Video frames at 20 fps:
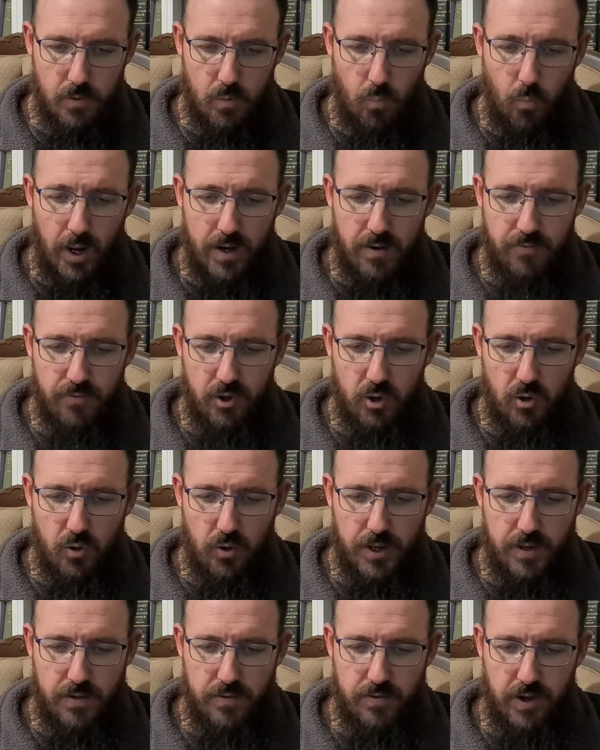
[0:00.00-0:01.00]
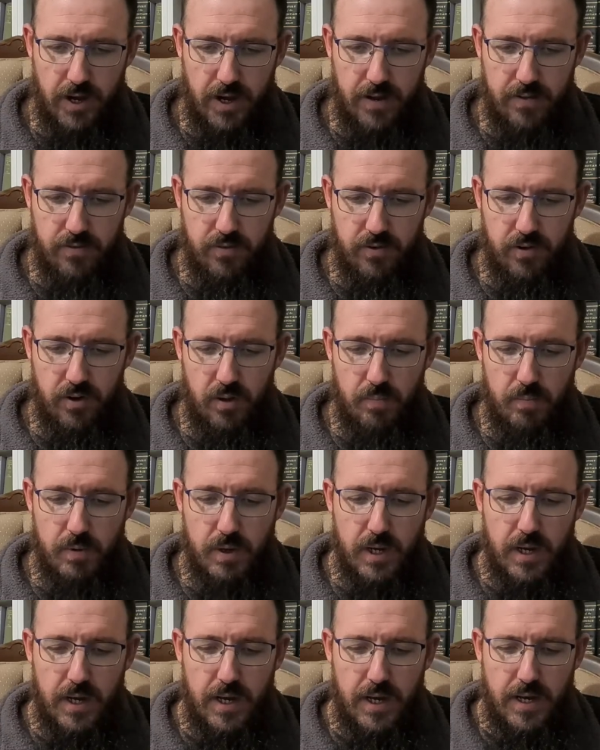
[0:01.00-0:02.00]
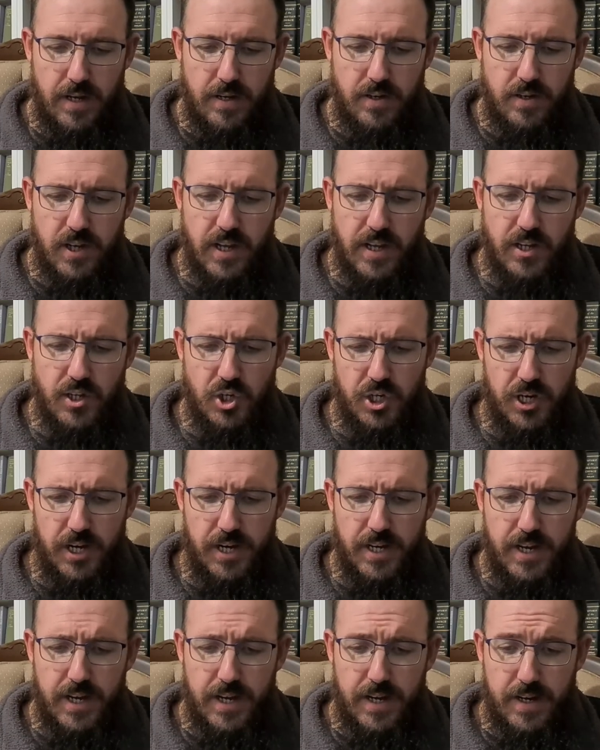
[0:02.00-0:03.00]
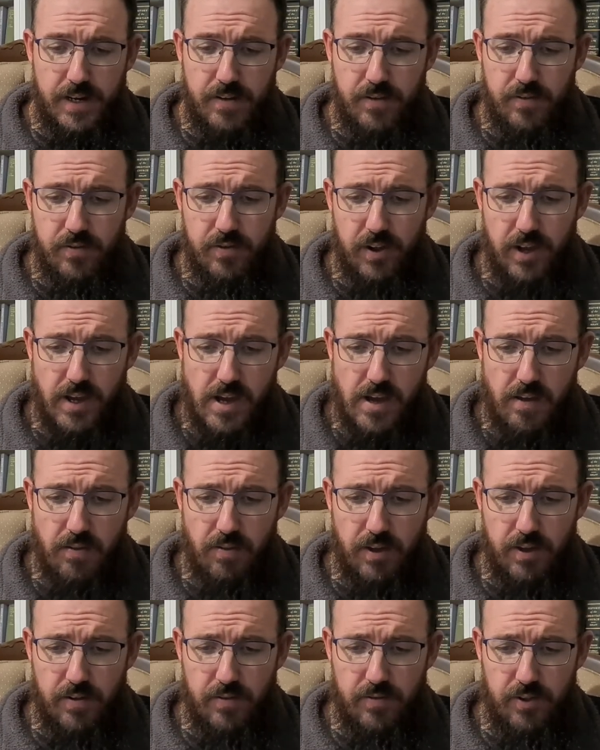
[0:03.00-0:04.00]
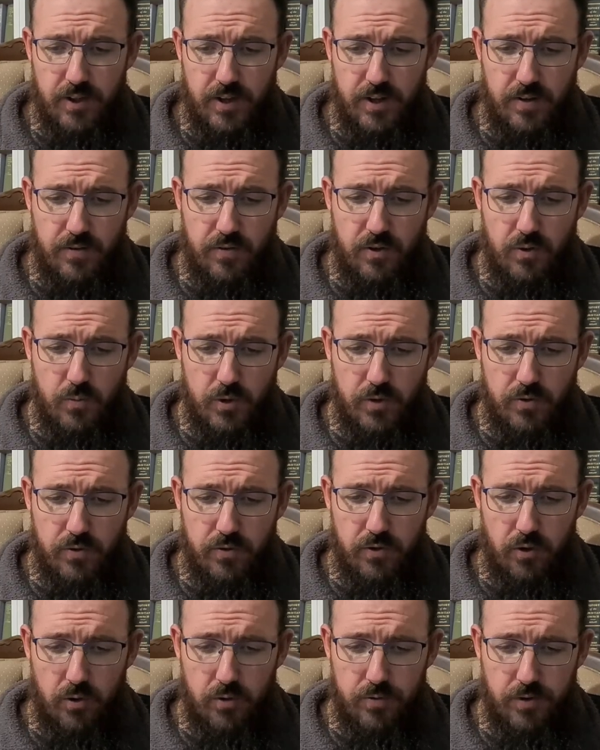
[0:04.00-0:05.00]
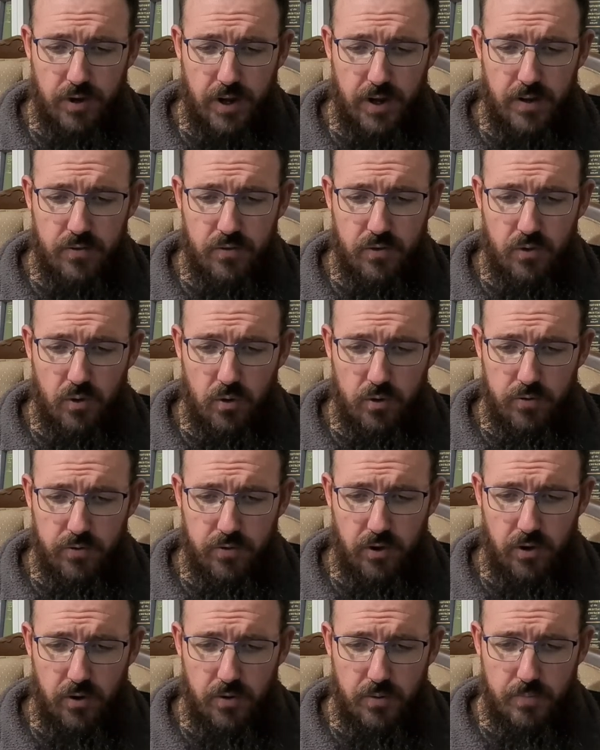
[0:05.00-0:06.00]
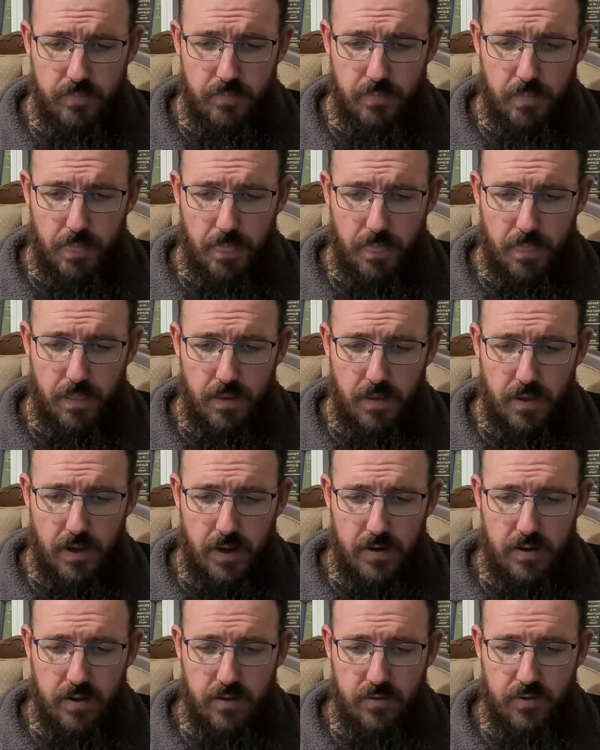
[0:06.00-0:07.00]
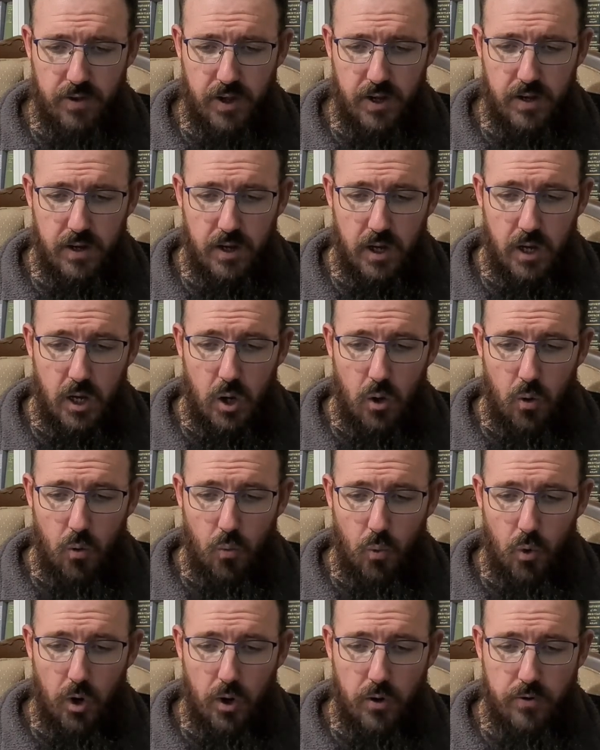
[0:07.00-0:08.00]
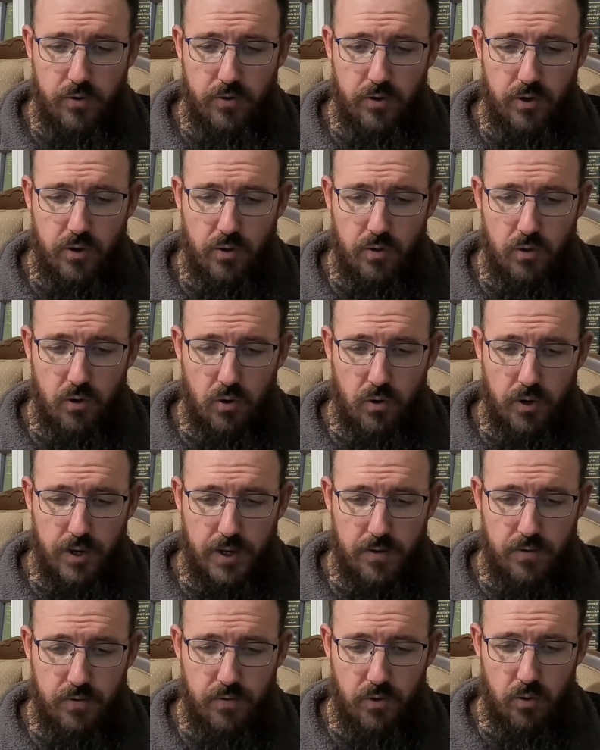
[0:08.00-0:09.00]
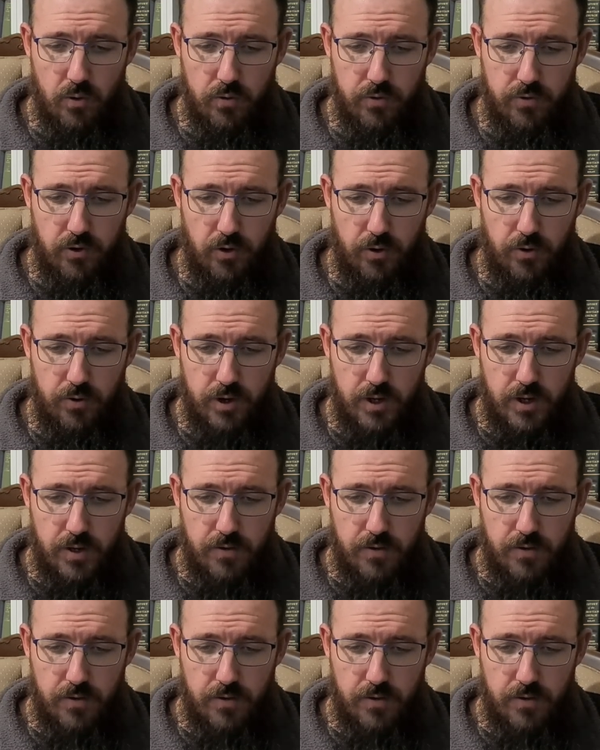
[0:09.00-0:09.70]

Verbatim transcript: One of the lawyers answered him, Teacher, in saying these things you insult us also. And he said, Woe to you, lawyers also!